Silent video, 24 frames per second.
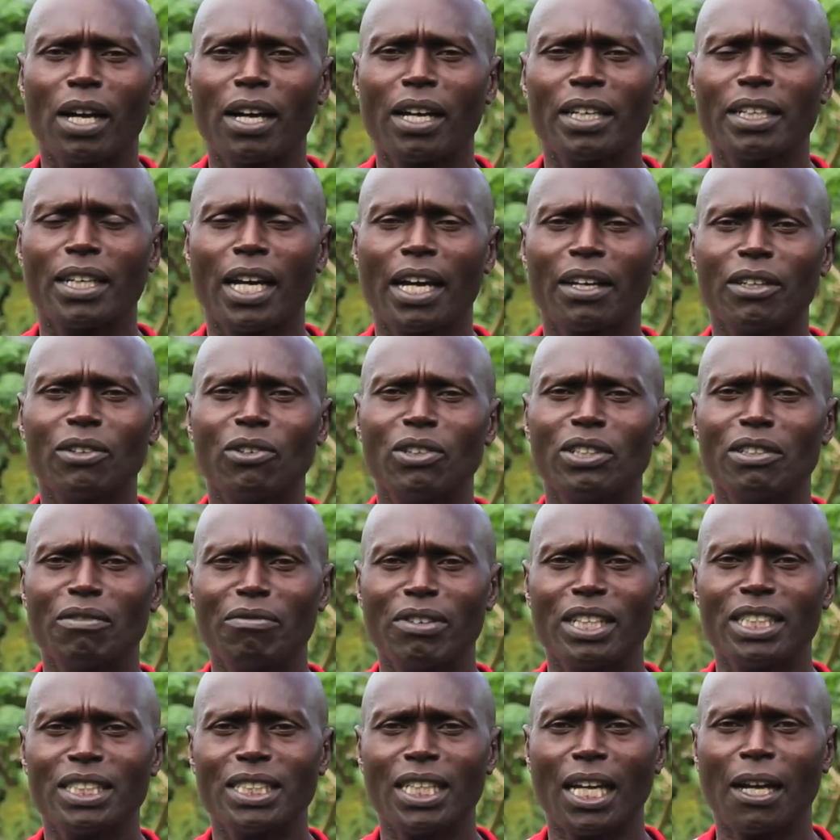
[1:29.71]
a new
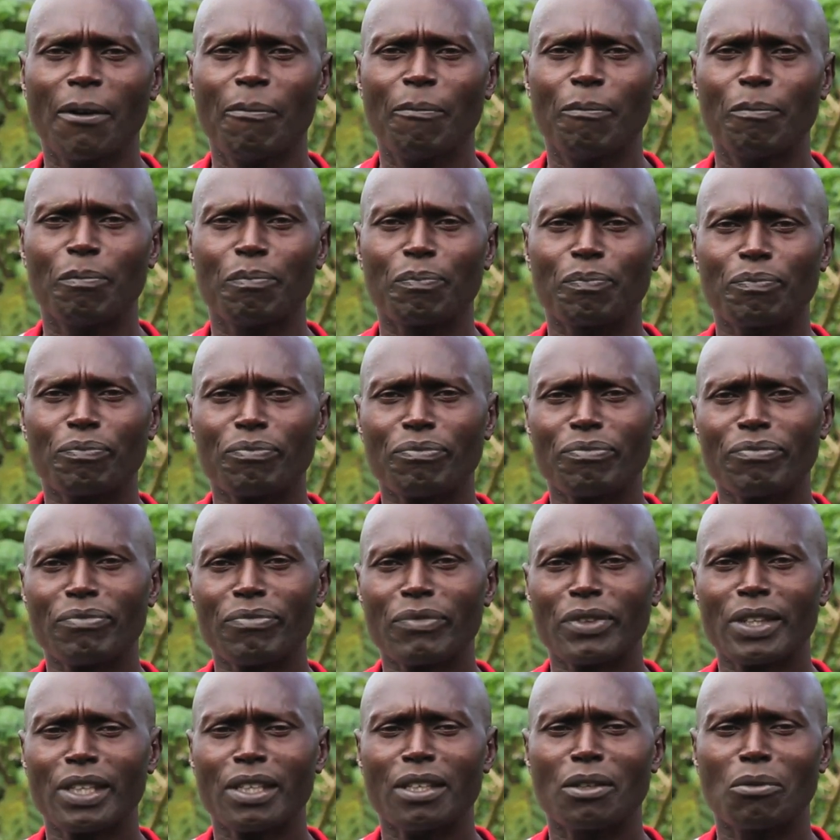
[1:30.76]
investor,
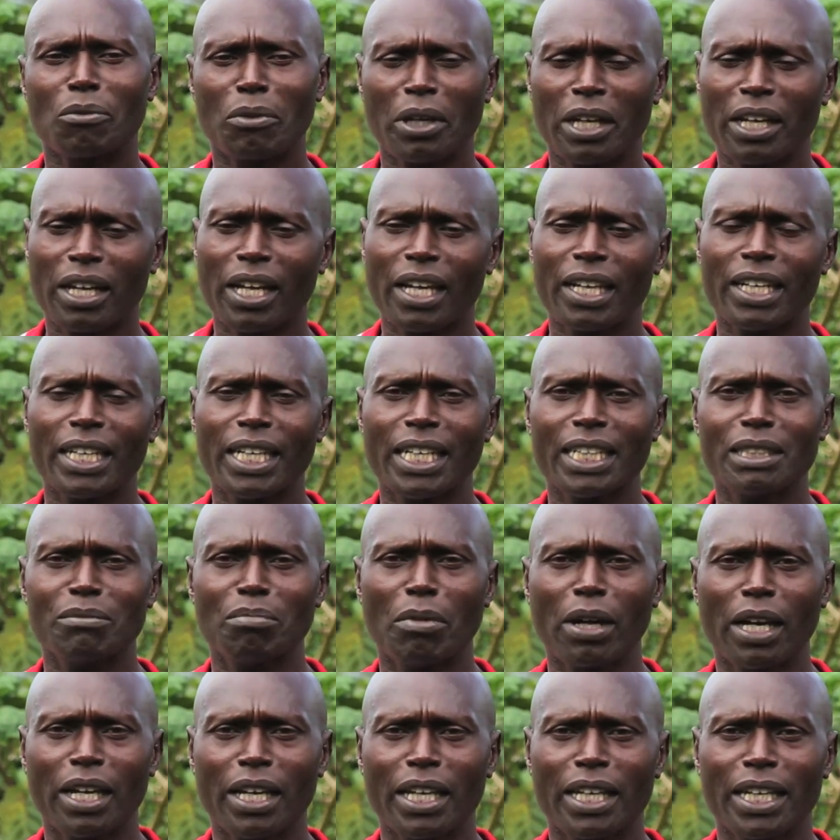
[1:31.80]
when I get
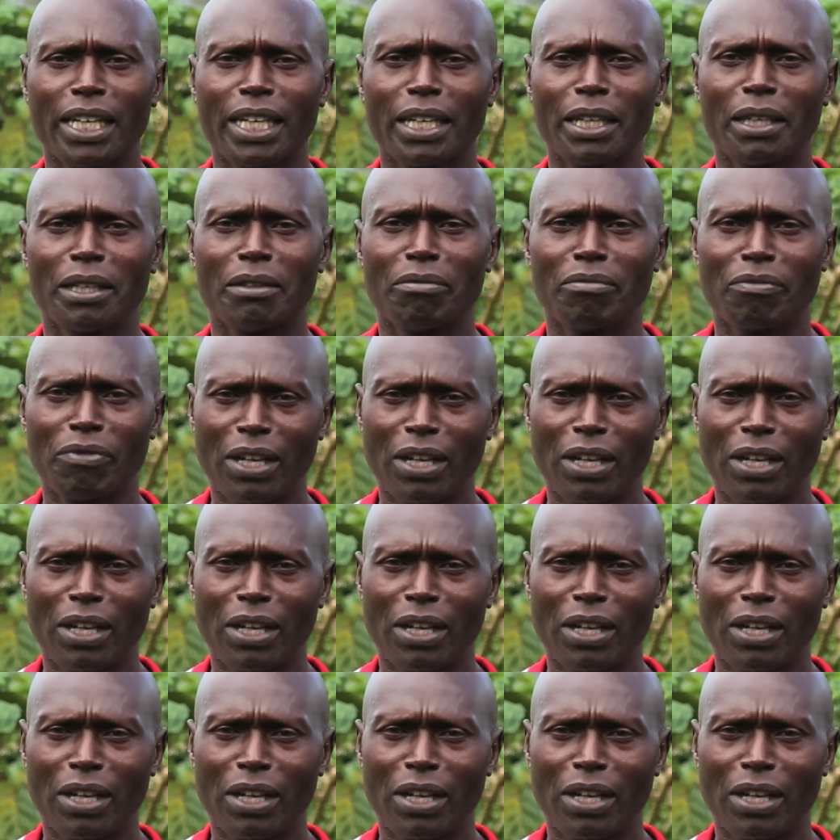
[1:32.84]
my